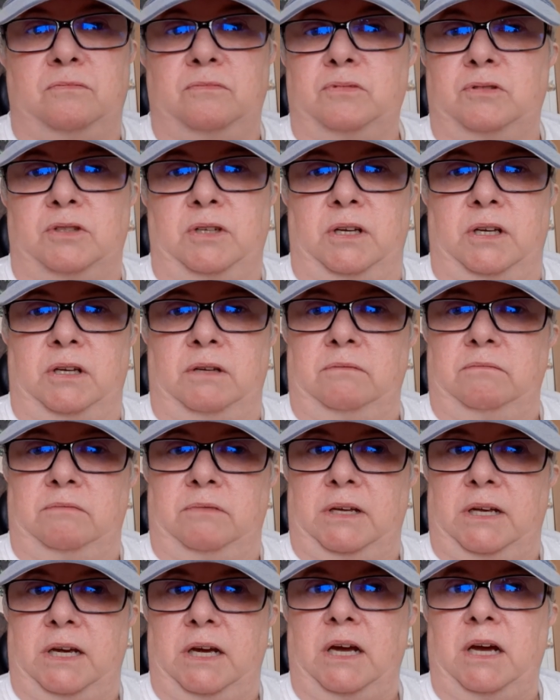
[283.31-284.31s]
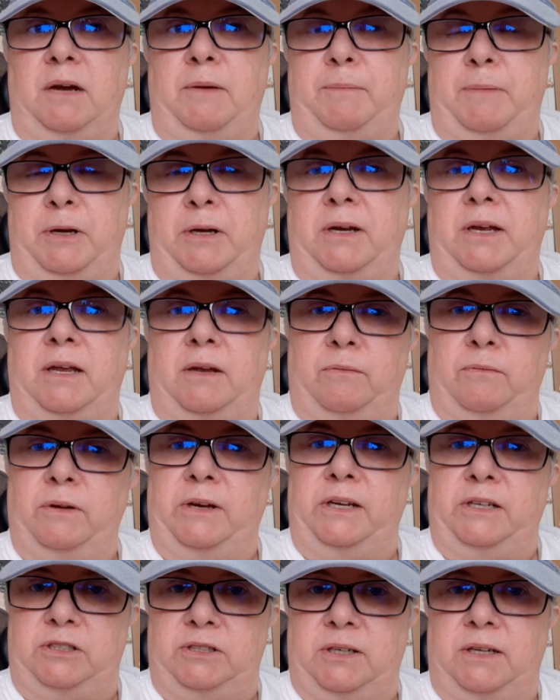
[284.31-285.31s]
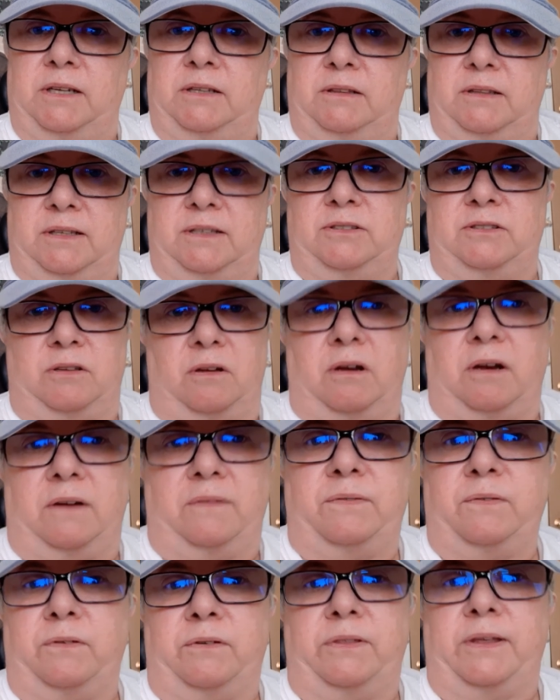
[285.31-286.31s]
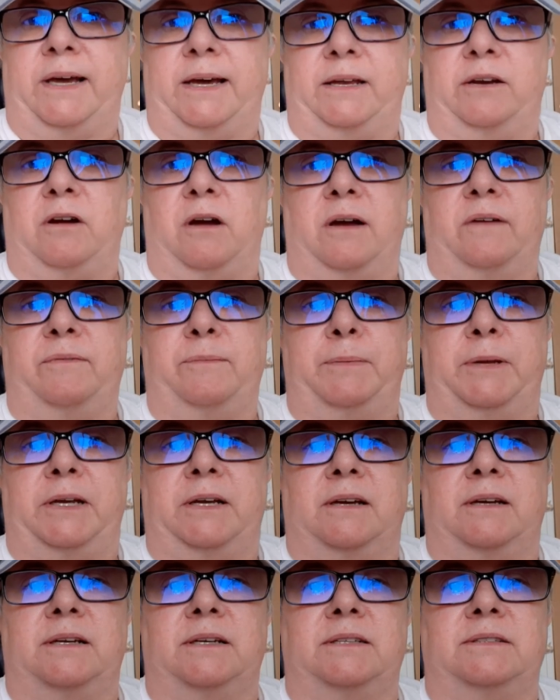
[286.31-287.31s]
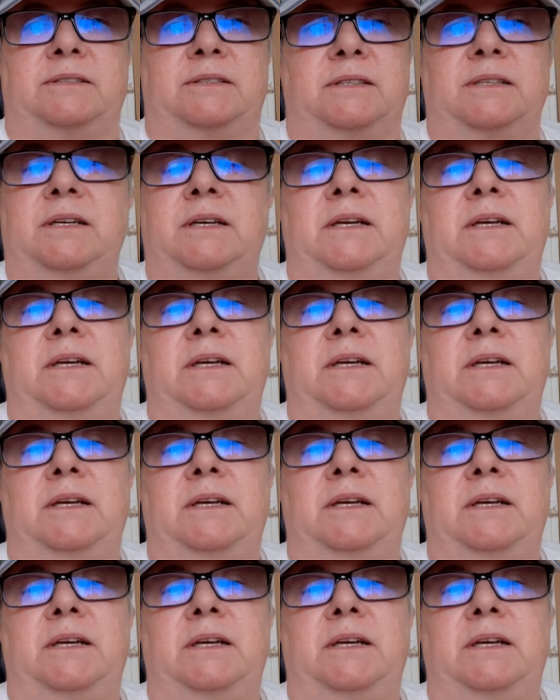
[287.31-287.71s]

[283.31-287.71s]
say, yeah, but can we shut this off or that off because